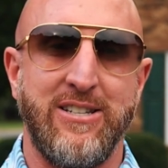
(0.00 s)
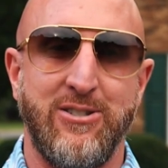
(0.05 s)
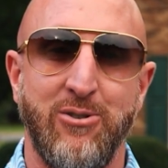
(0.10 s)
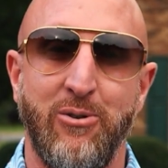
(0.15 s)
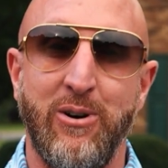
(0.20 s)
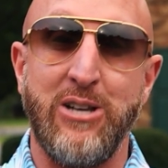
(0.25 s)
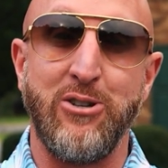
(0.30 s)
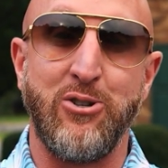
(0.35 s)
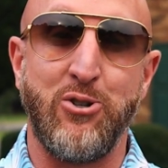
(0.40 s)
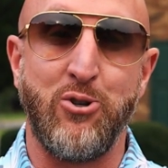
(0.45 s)

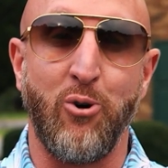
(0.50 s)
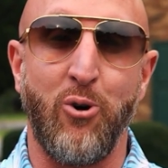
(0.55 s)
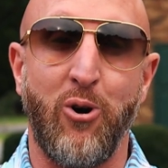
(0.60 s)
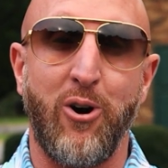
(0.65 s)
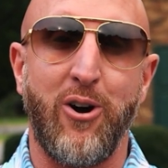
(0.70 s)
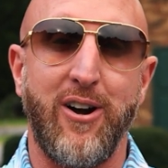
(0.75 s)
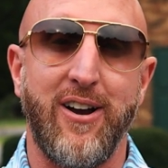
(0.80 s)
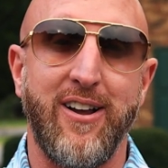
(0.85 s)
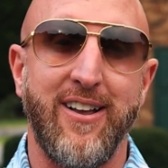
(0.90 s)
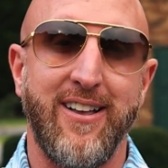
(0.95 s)
So in
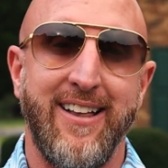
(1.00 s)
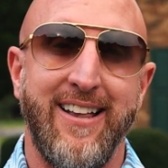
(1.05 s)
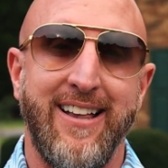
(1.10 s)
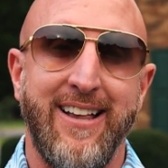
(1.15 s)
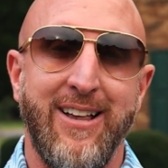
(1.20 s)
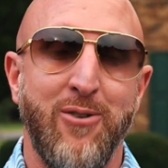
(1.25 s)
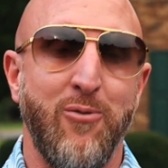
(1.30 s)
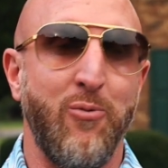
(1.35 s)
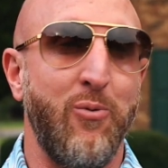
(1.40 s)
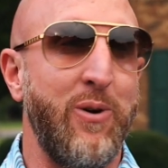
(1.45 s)
short,
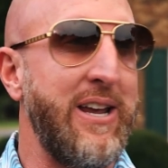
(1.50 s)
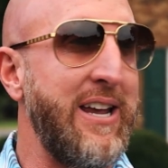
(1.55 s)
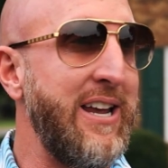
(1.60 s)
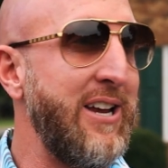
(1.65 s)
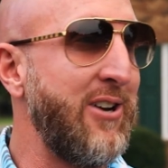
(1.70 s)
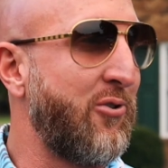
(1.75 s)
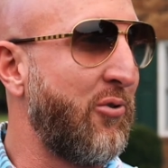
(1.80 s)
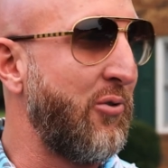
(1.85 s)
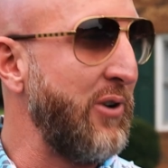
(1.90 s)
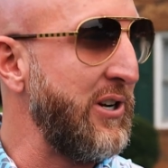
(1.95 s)
we
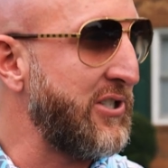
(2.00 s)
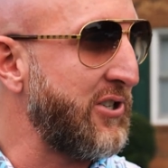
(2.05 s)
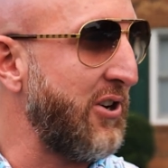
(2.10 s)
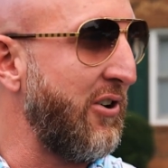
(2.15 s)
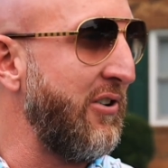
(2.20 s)
increased